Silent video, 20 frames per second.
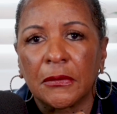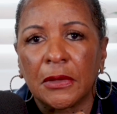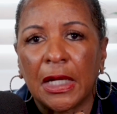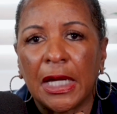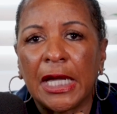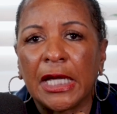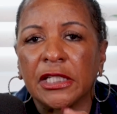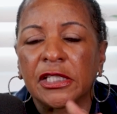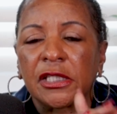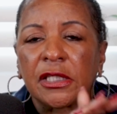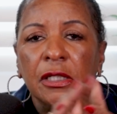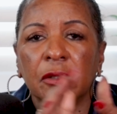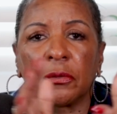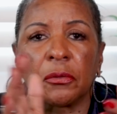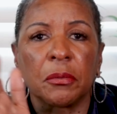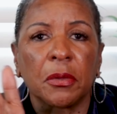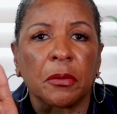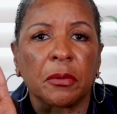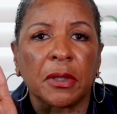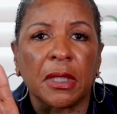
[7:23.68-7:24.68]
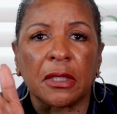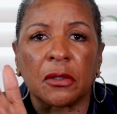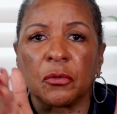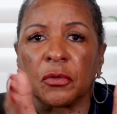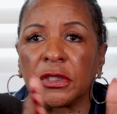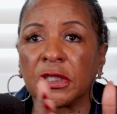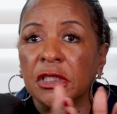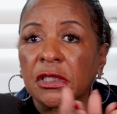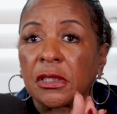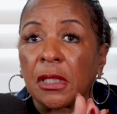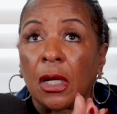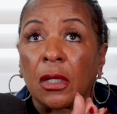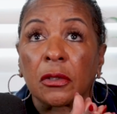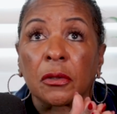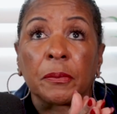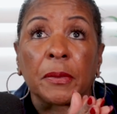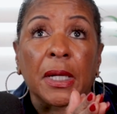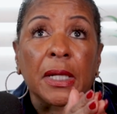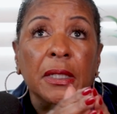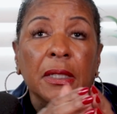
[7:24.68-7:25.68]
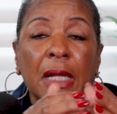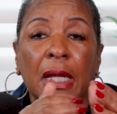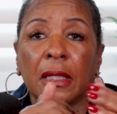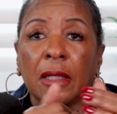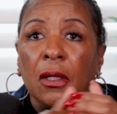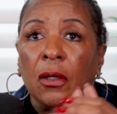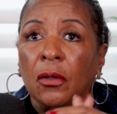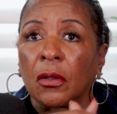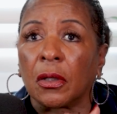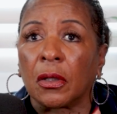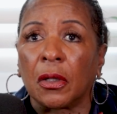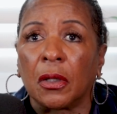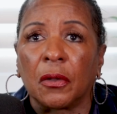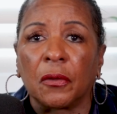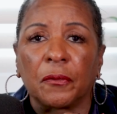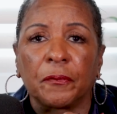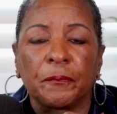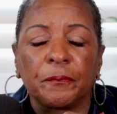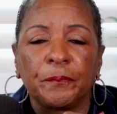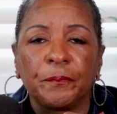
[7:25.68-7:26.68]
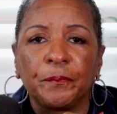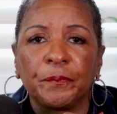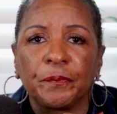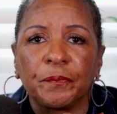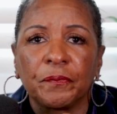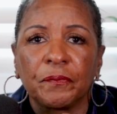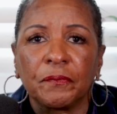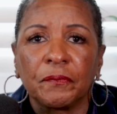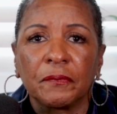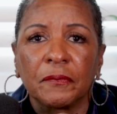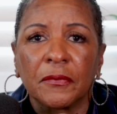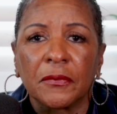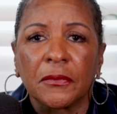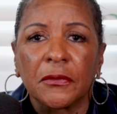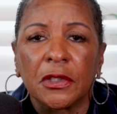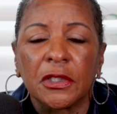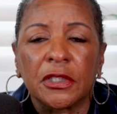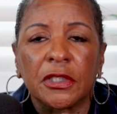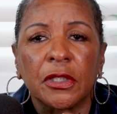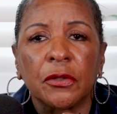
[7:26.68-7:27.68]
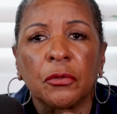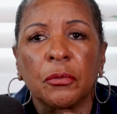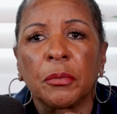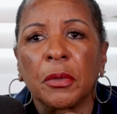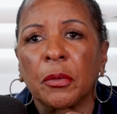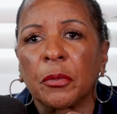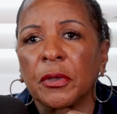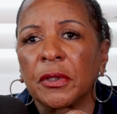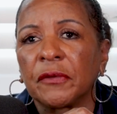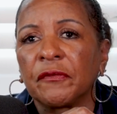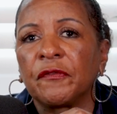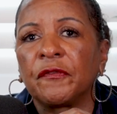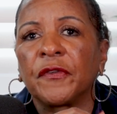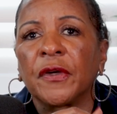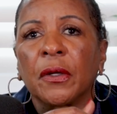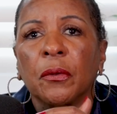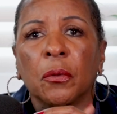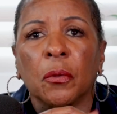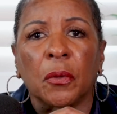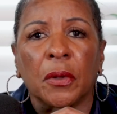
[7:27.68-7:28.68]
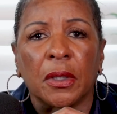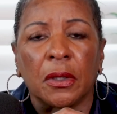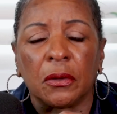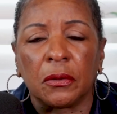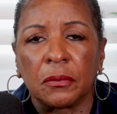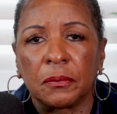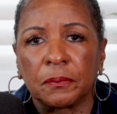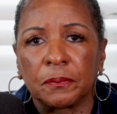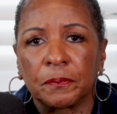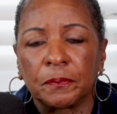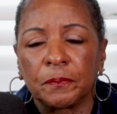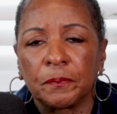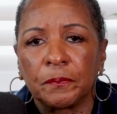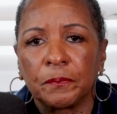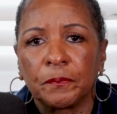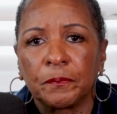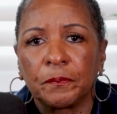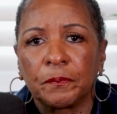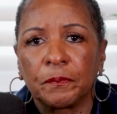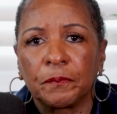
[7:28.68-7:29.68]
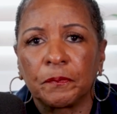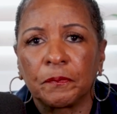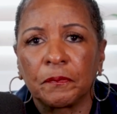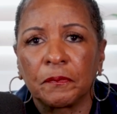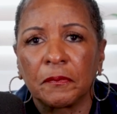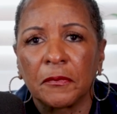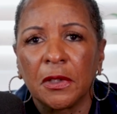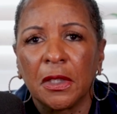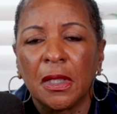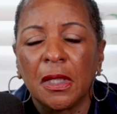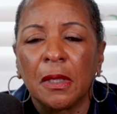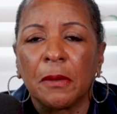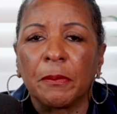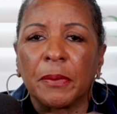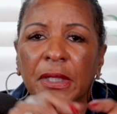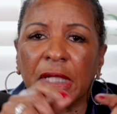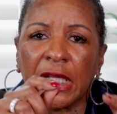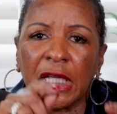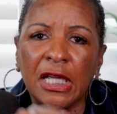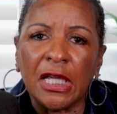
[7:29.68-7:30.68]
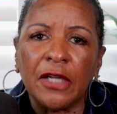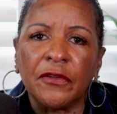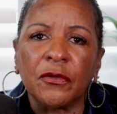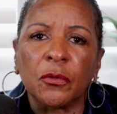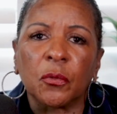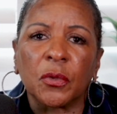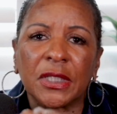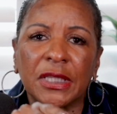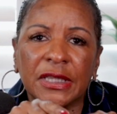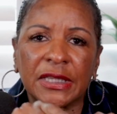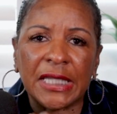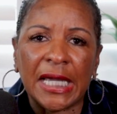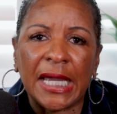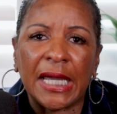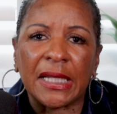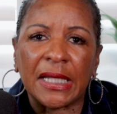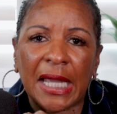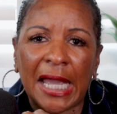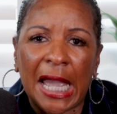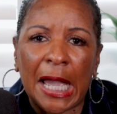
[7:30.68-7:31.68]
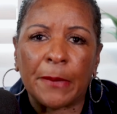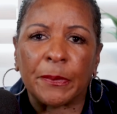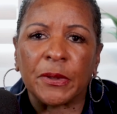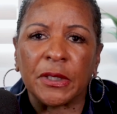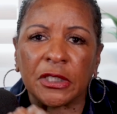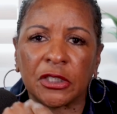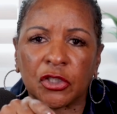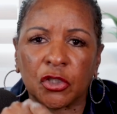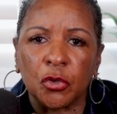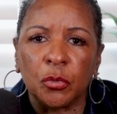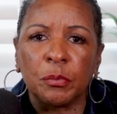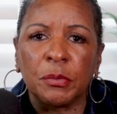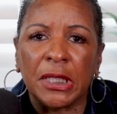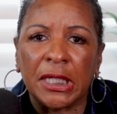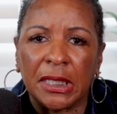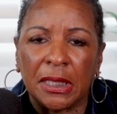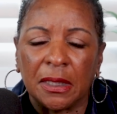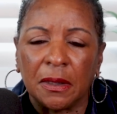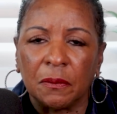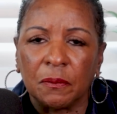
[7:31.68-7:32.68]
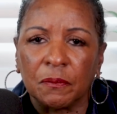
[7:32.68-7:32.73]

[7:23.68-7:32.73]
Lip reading: And she remembered that. We just talked about it not long ago. She remembered it very well. But even with that happening to me,